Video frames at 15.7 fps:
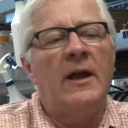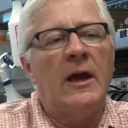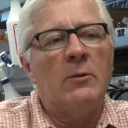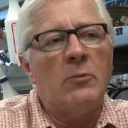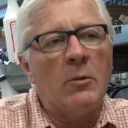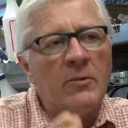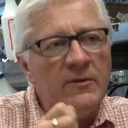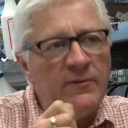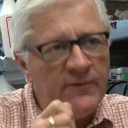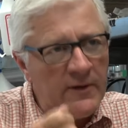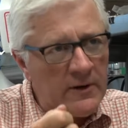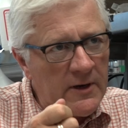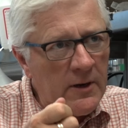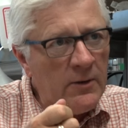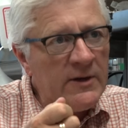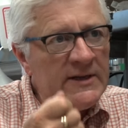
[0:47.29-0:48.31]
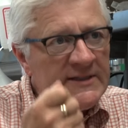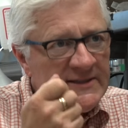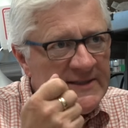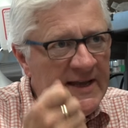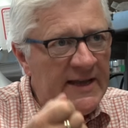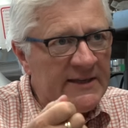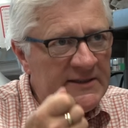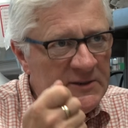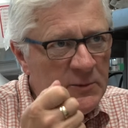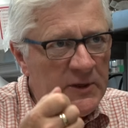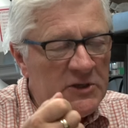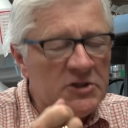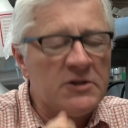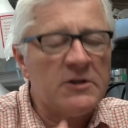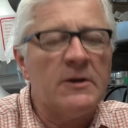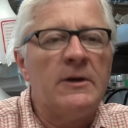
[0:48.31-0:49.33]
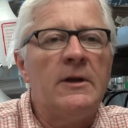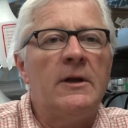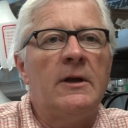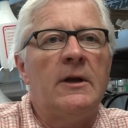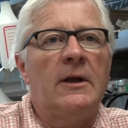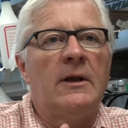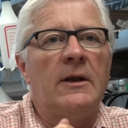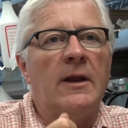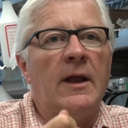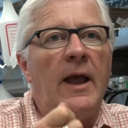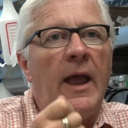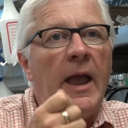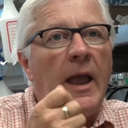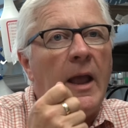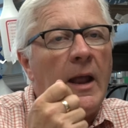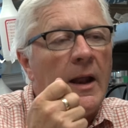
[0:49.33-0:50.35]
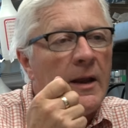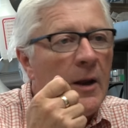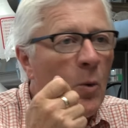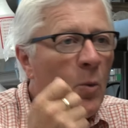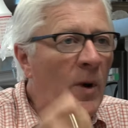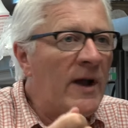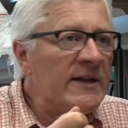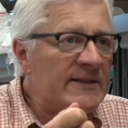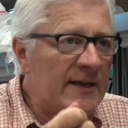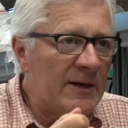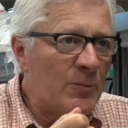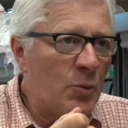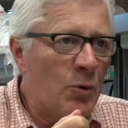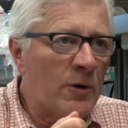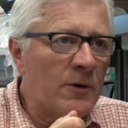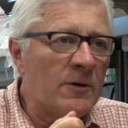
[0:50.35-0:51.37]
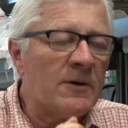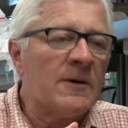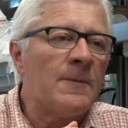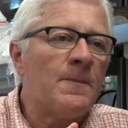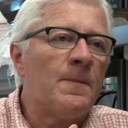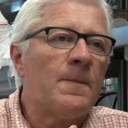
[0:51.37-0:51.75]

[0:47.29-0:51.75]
And what we figured out is that switch. Now, why is that important?